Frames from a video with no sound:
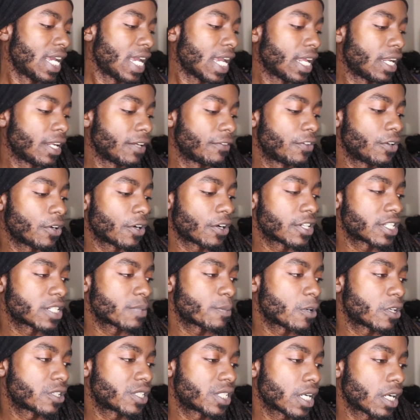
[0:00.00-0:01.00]
And if you are a
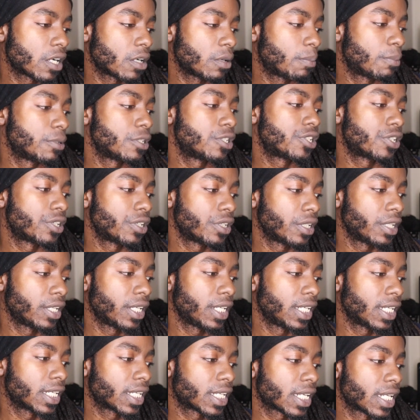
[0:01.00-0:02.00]
small channel, put your
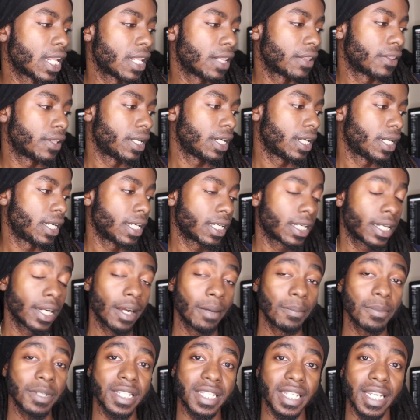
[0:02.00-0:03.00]
link in the uh,
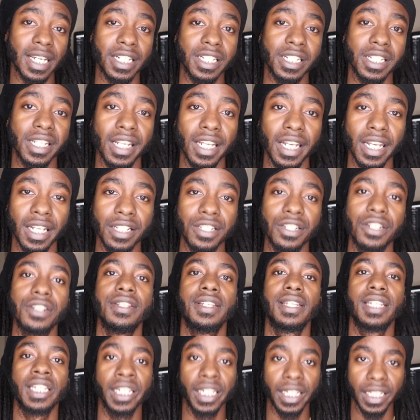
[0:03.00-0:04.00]
comment section so
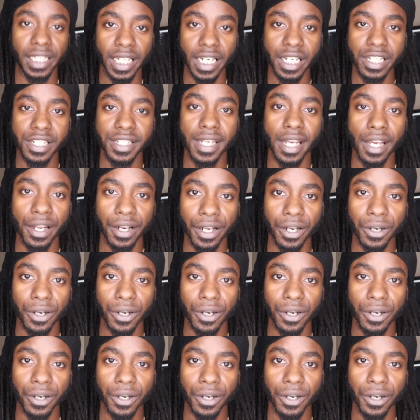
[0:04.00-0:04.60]
you can get that shout